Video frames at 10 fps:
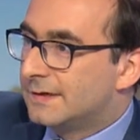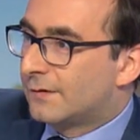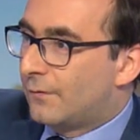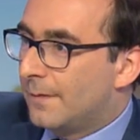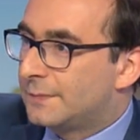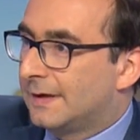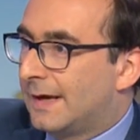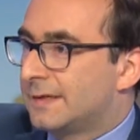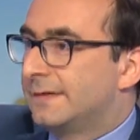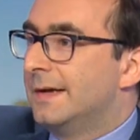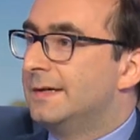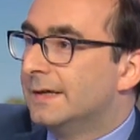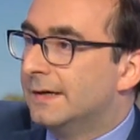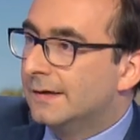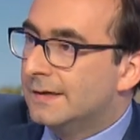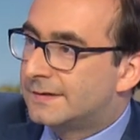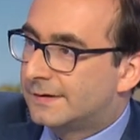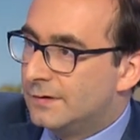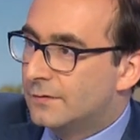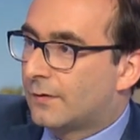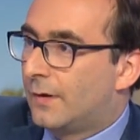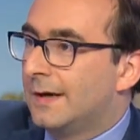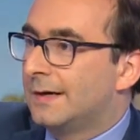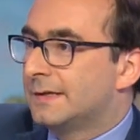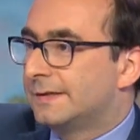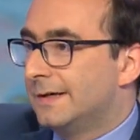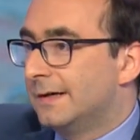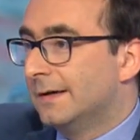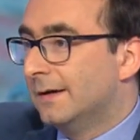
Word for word: erupting as they did in eastern Ukraine, as they did in